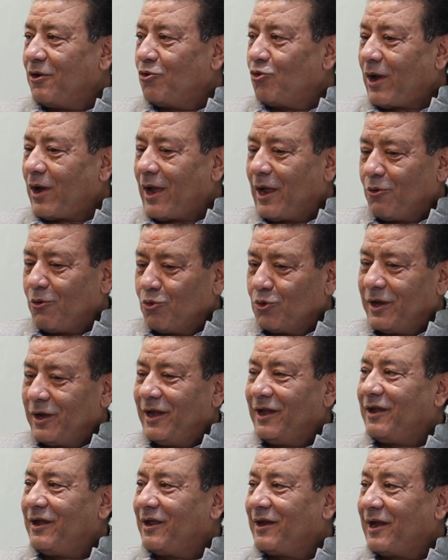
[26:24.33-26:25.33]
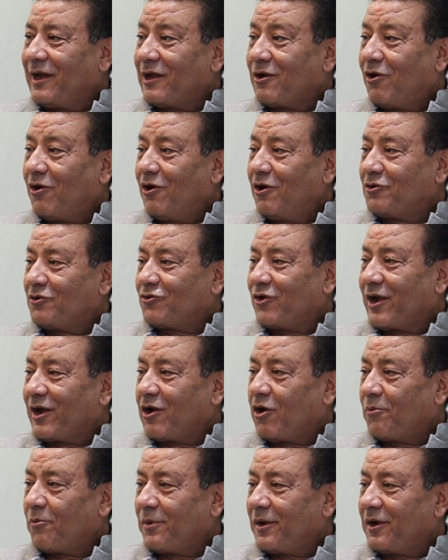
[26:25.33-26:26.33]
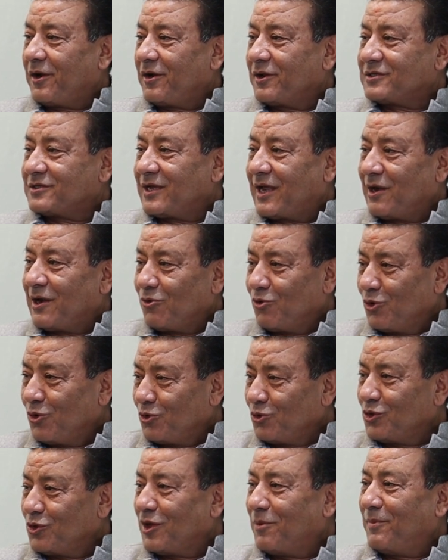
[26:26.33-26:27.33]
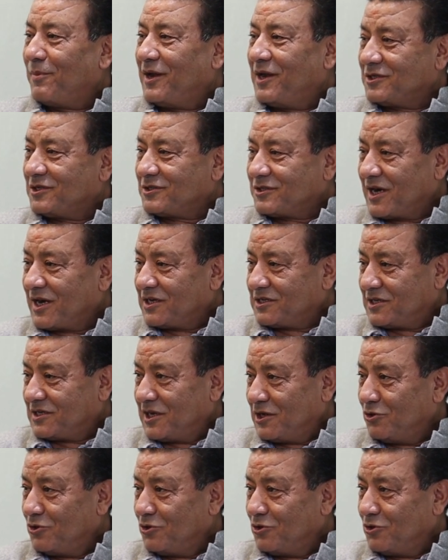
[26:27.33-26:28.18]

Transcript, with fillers: you know, I could integrate all track operators and go to the minister and say,